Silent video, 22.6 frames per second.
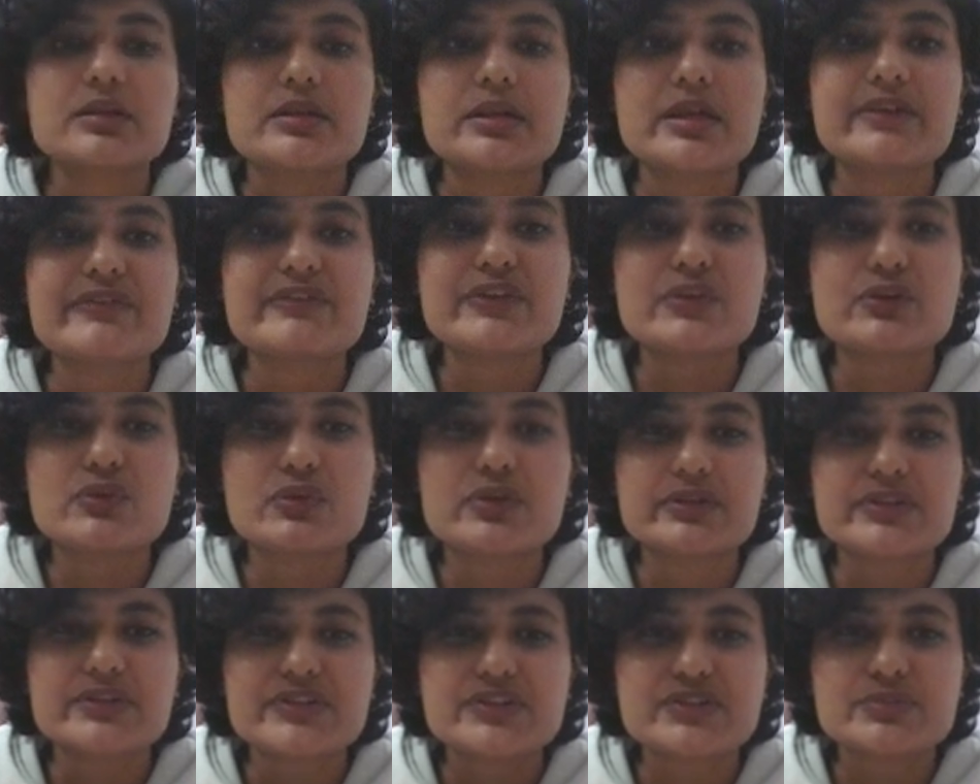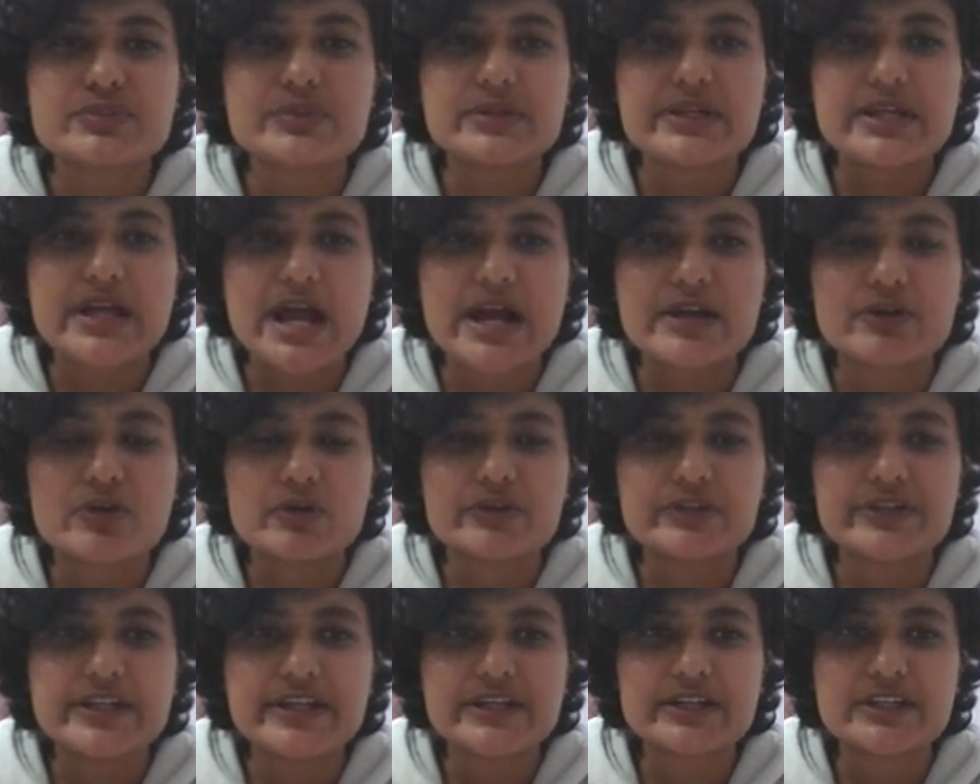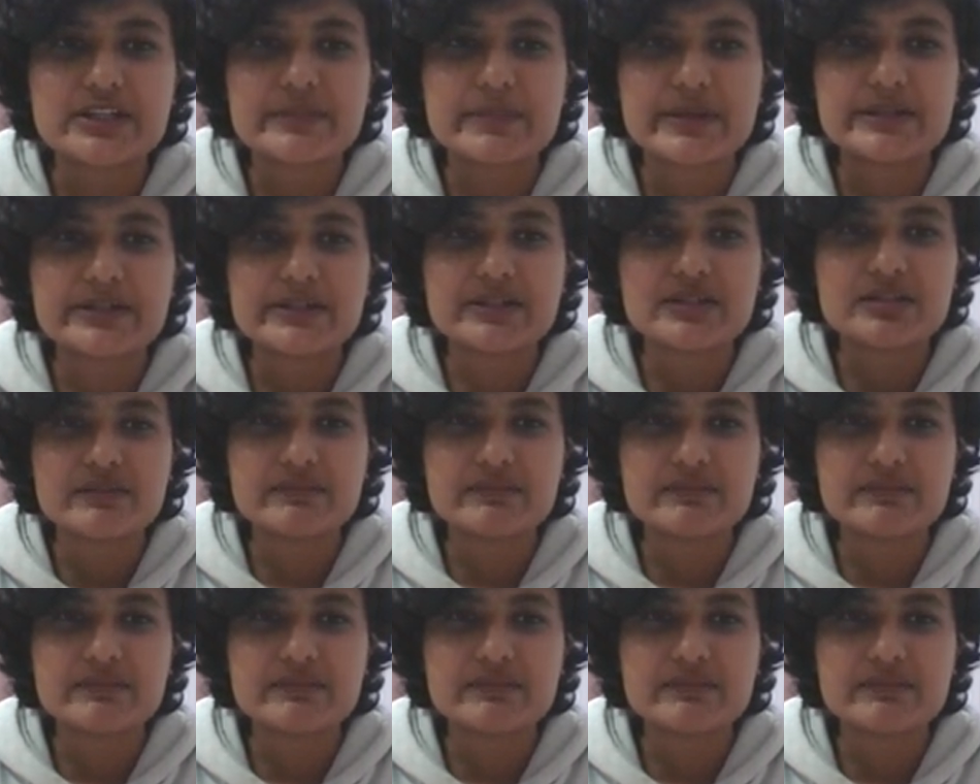If you noticed, we had already incremented